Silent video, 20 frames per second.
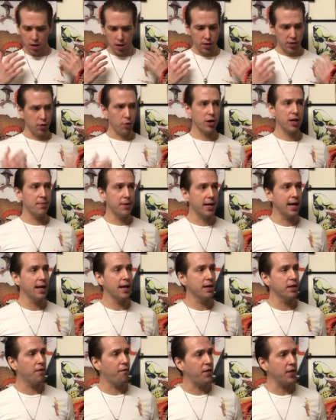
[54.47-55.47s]
So where to begin
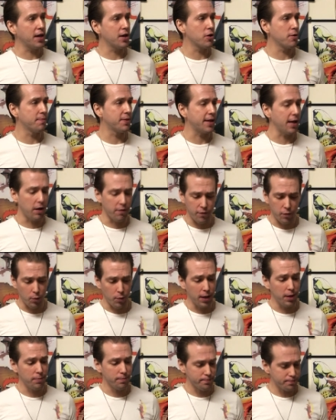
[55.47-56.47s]
on the figure himself?
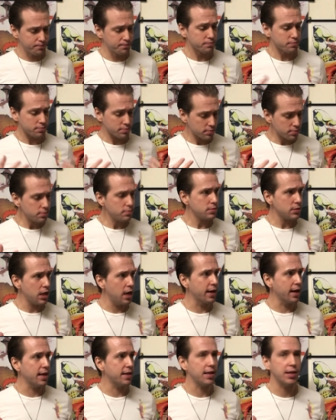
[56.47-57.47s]
Well,
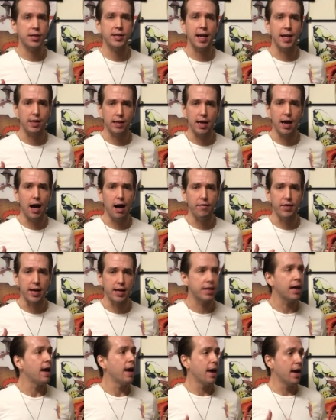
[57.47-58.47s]
I guess I'll state the
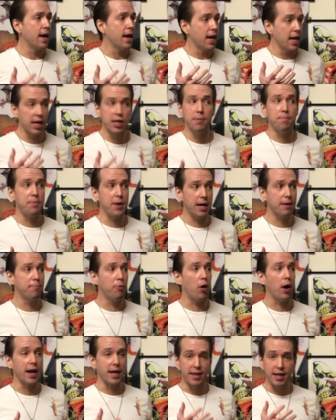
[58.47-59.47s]
obvious. He's a big
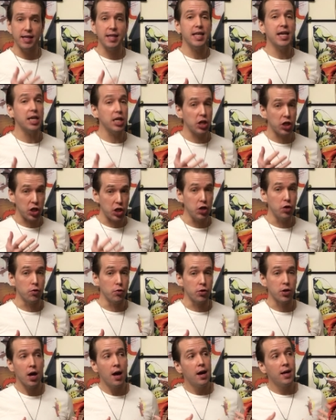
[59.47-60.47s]
boy. This thing is
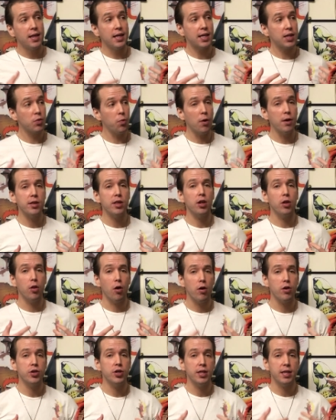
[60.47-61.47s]
huge. This is one of the
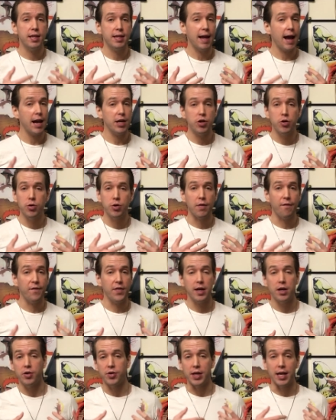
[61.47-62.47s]
largest statues or
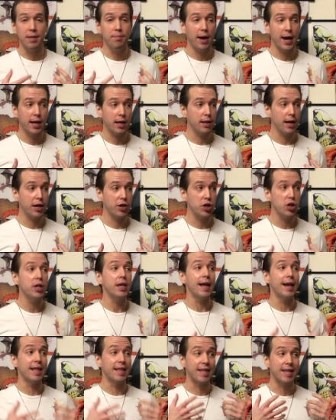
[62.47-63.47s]
figures in my collection,
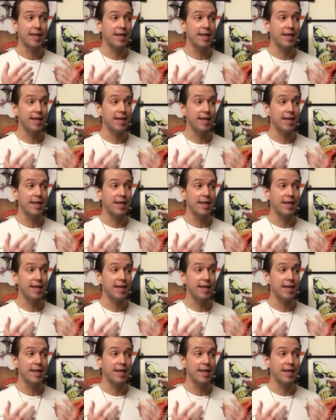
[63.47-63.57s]
and it's